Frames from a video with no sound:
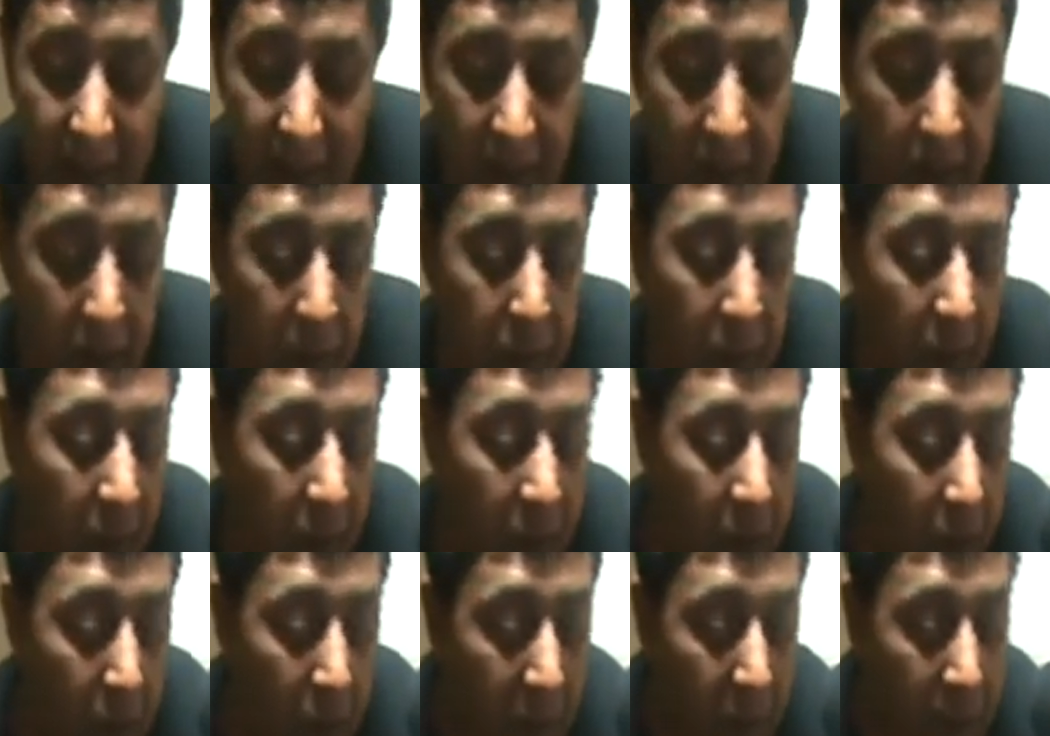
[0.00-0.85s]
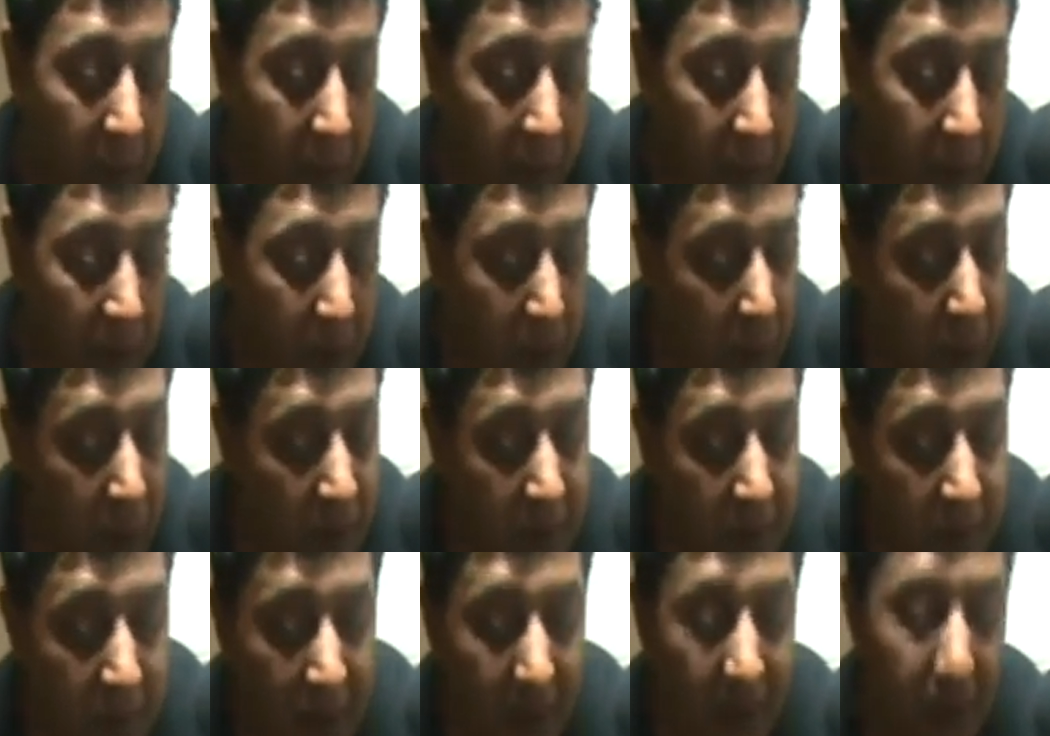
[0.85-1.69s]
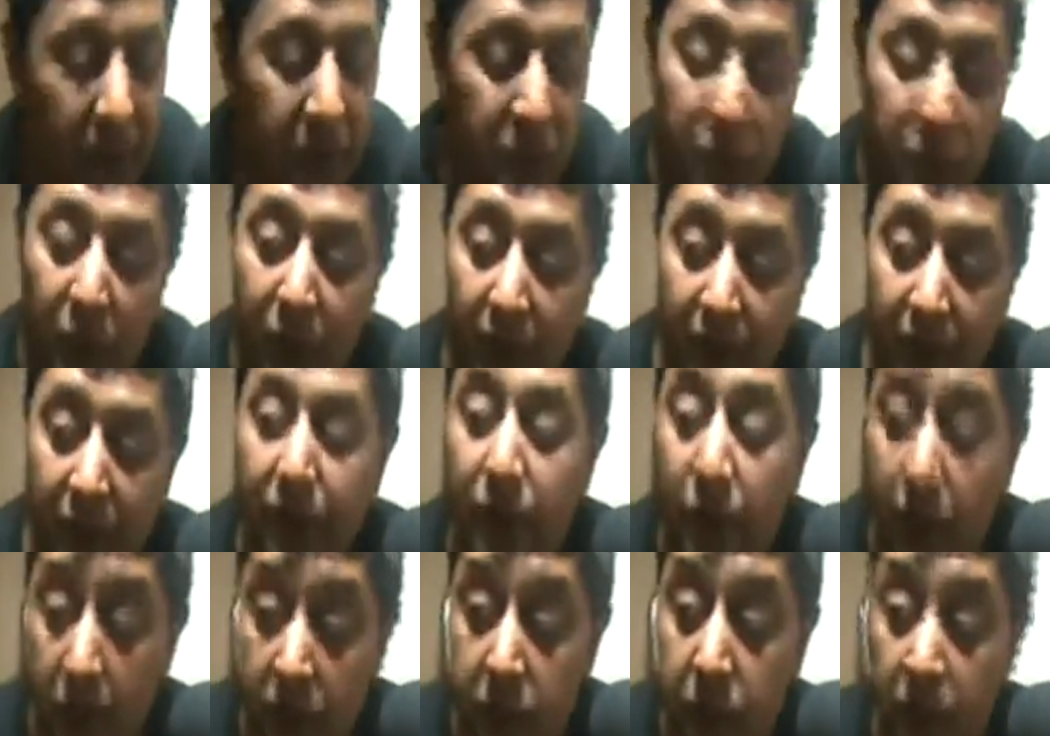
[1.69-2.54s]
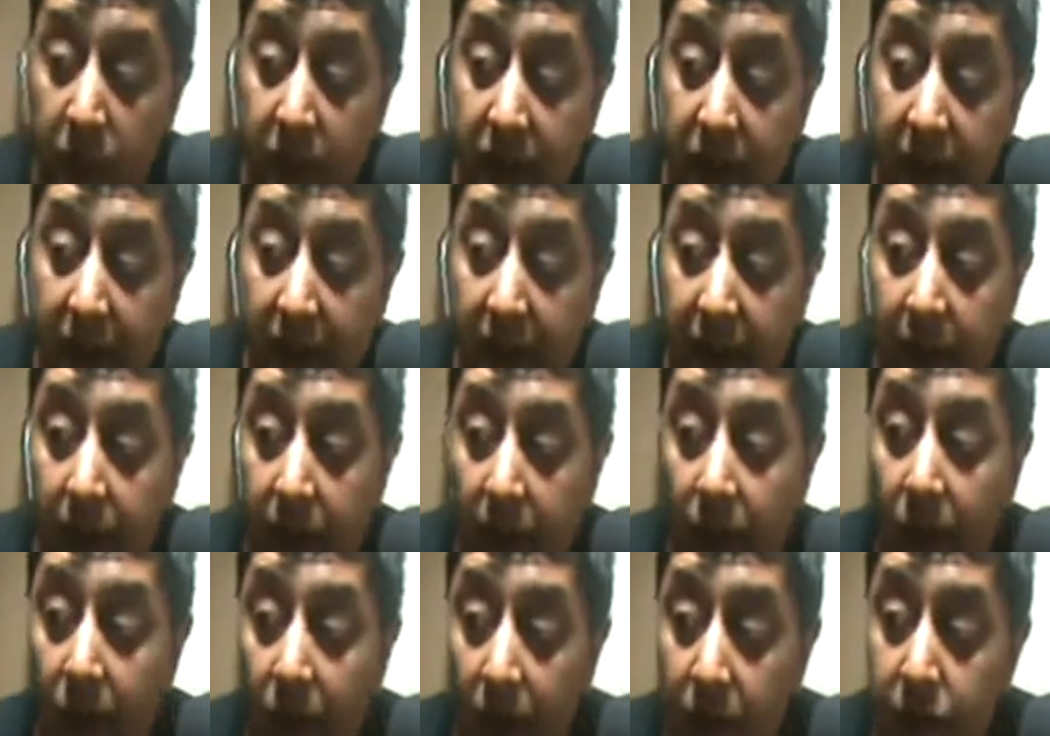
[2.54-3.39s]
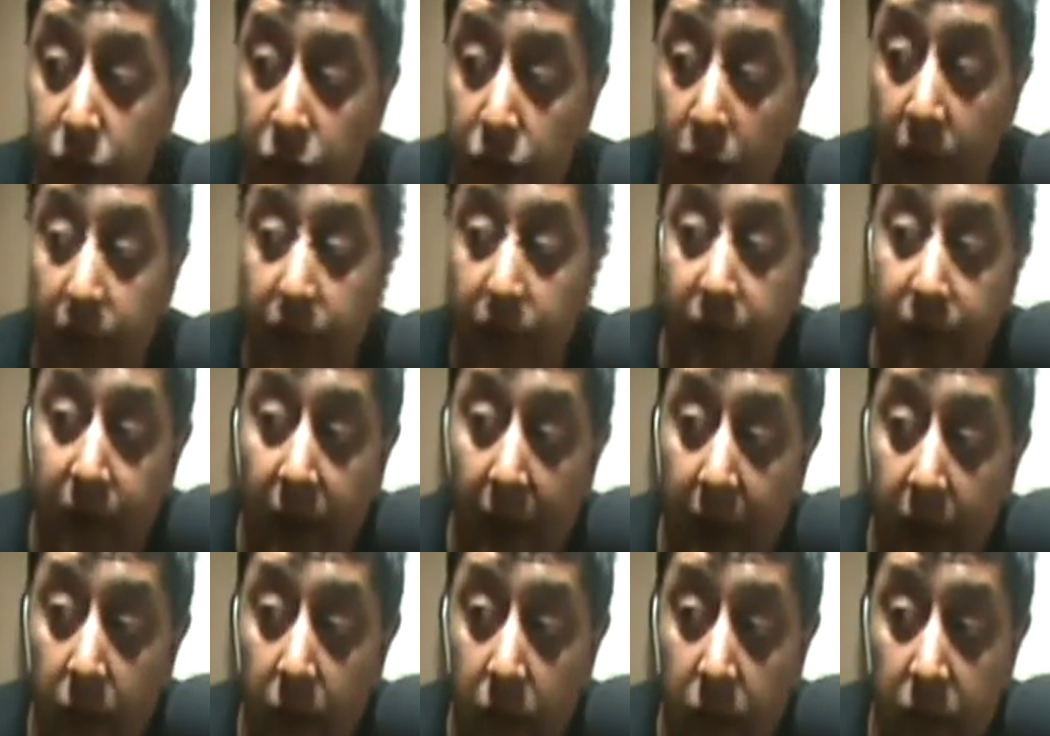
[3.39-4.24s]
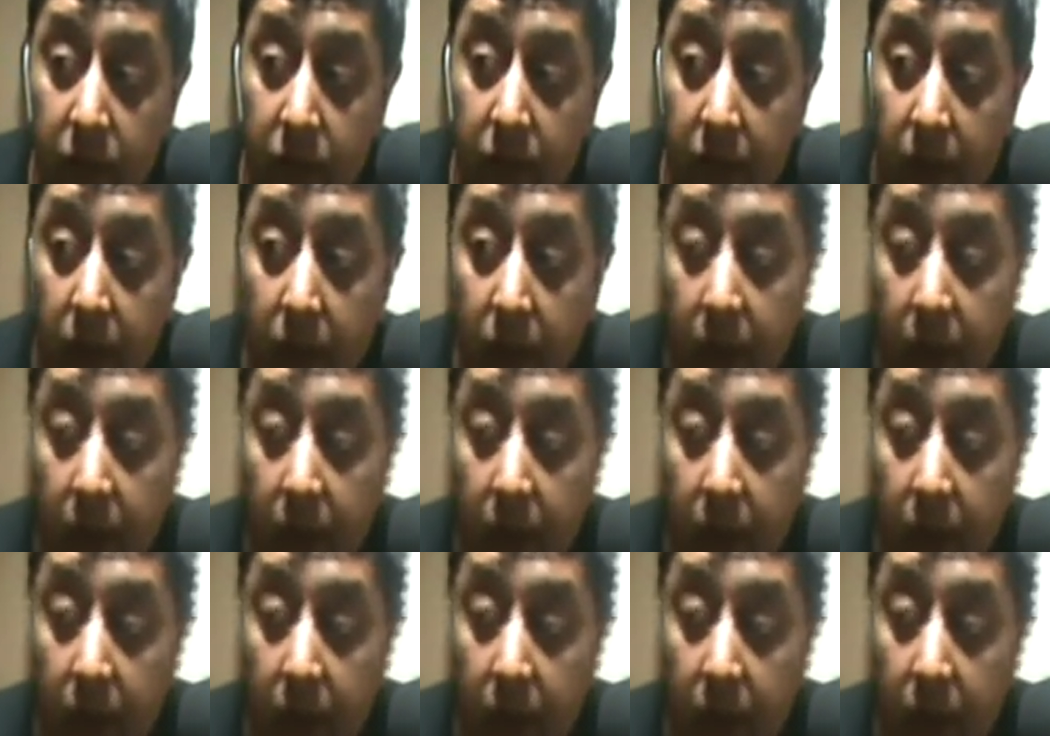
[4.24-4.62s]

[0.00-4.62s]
You know, a lot of people know this, but it was one of the first ones I did straight off the vinyls.